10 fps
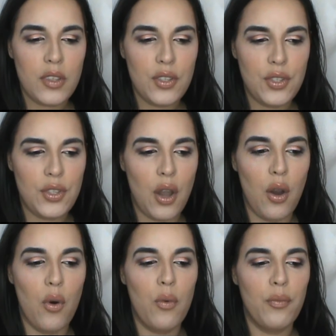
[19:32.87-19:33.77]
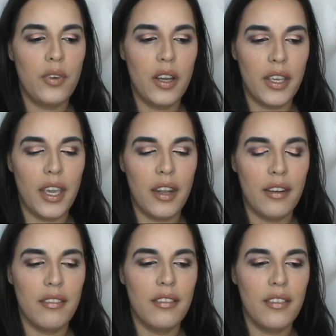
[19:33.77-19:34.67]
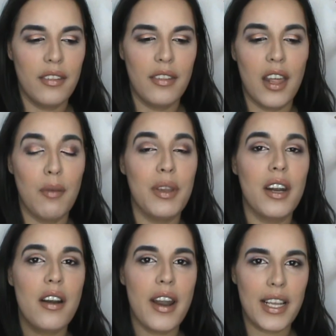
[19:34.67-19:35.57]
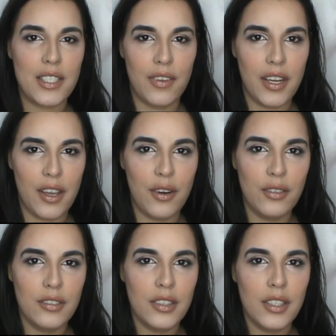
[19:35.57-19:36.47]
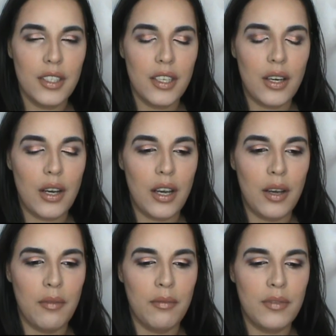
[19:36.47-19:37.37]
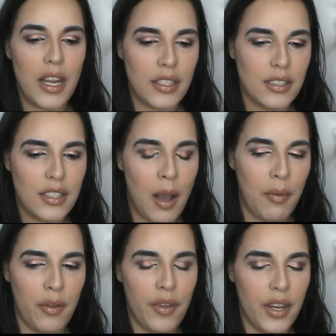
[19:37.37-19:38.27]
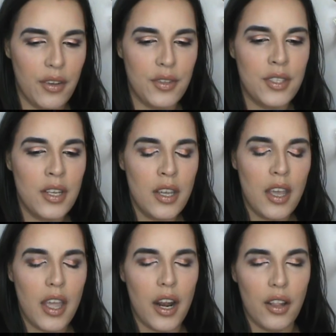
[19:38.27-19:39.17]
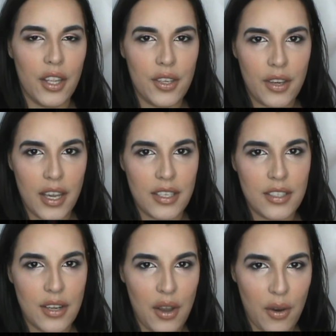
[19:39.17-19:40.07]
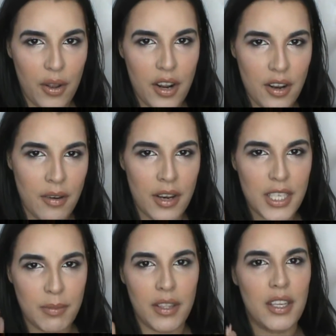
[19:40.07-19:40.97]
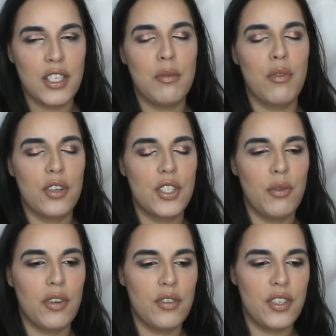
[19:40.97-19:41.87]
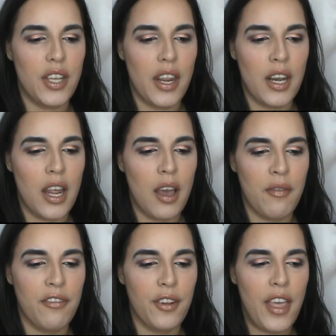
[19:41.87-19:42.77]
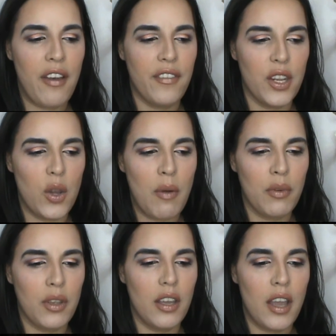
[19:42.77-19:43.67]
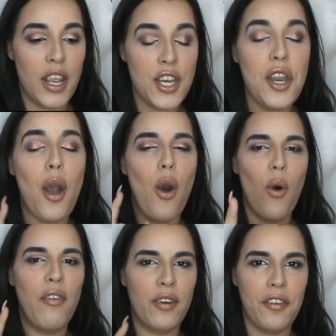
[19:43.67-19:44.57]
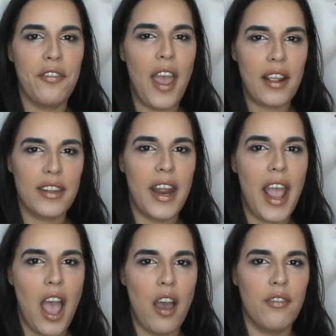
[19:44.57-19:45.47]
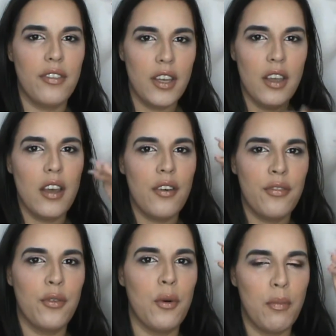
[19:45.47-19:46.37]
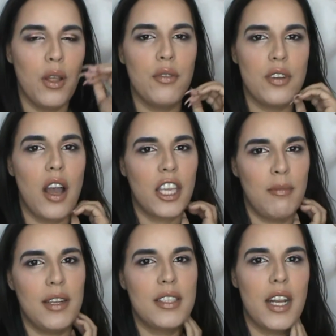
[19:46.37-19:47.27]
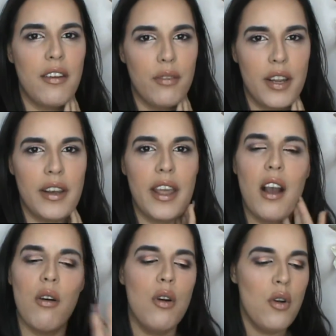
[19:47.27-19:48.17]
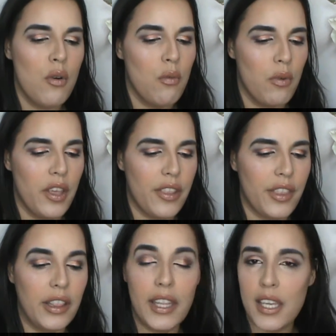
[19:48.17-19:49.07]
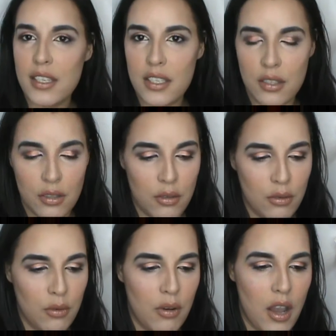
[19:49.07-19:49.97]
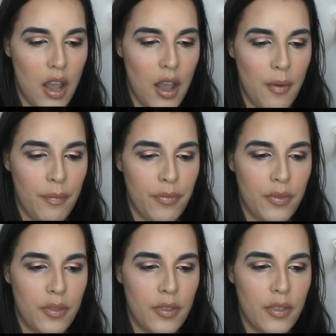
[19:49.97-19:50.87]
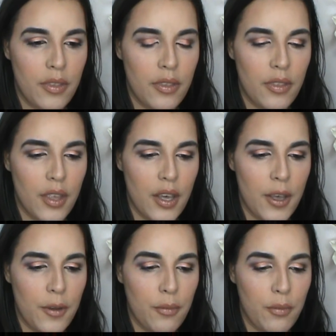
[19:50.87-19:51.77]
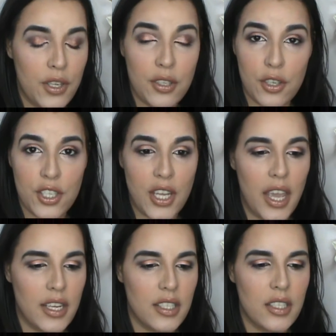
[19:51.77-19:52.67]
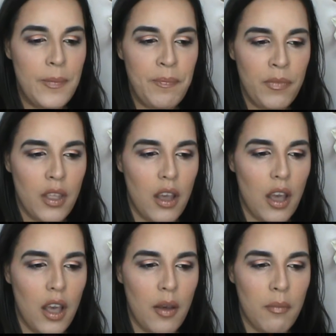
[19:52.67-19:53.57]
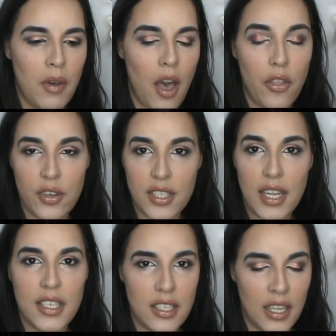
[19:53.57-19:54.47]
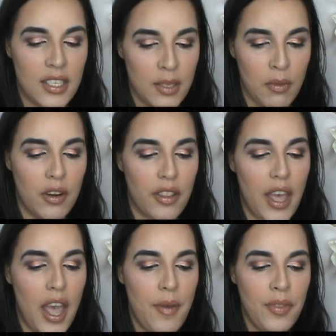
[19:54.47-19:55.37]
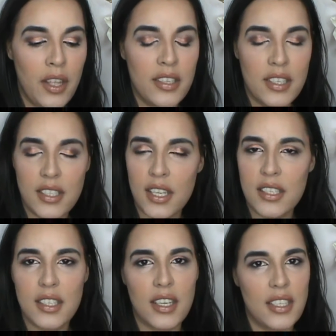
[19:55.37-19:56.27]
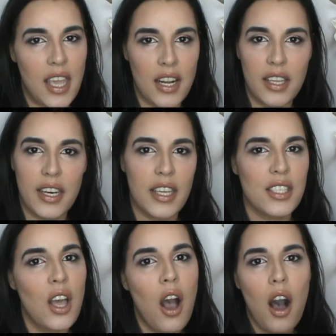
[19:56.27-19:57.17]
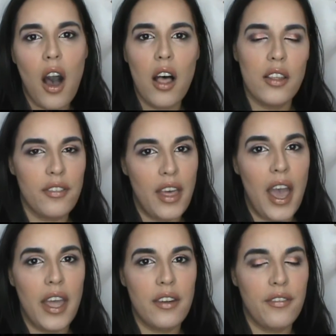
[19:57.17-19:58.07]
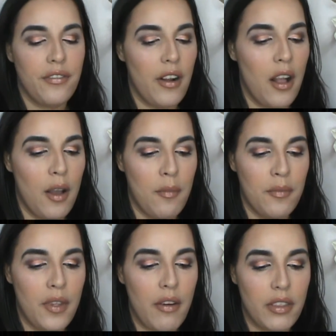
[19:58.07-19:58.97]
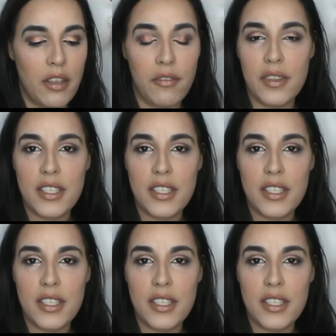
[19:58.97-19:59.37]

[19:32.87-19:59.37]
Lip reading: So, again, that'll be in our next video. Next couple of videos. And I'll let you guys know and explain that to you more so you understand. For that video, I know for a fact that I have full-blown documents that I've written out with links to the research sites, other sites like similar to that, statistics, analytics, all of that, from everything from the